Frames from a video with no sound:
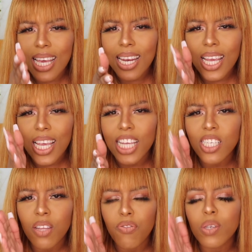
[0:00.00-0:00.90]
getting engaged
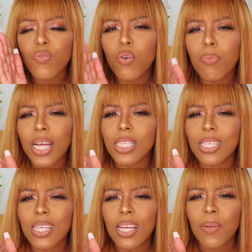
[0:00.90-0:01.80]
in the first few
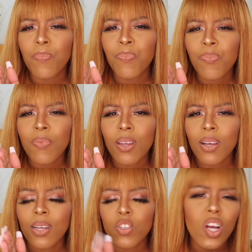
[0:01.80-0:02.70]
months,
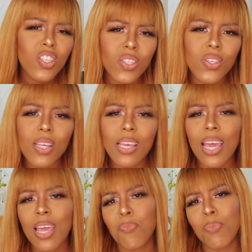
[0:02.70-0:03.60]
charge it to the
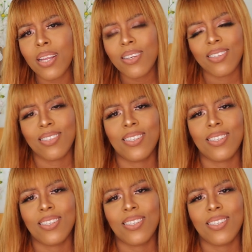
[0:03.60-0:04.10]
game, man.